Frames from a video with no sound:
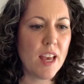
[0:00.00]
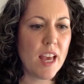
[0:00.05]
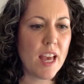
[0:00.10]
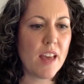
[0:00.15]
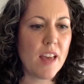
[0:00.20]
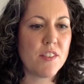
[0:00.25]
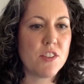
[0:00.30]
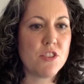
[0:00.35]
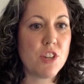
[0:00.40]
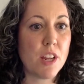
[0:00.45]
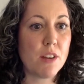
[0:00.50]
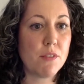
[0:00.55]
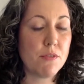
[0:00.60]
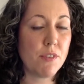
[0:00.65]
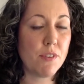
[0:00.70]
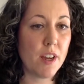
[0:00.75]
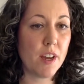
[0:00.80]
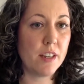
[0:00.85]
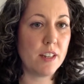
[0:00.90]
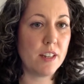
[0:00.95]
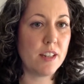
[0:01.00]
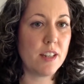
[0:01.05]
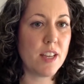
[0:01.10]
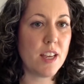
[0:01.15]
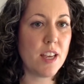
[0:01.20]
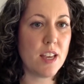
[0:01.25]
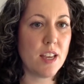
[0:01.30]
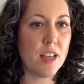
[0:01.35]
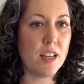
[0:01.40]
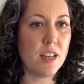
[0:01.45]
the Jane Fund
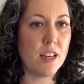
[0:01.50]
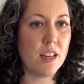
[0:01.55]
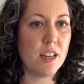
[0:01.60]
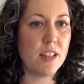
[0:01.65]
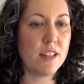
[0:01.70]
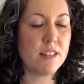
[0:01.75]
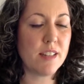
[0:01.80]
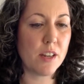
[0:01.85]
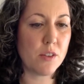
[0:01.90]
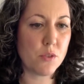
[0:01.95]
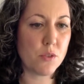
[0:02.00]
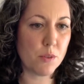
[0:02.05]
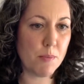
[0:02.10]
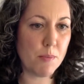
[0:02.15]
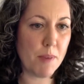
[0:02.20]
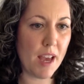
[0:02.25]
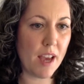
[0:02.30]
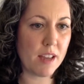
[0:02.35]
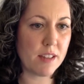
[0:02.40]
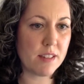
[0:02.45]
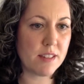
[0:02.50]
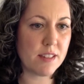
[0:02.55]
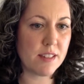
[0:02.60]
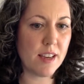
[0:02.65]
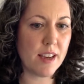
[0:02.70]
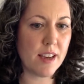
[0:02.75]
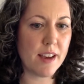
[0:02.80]
in Central Mass.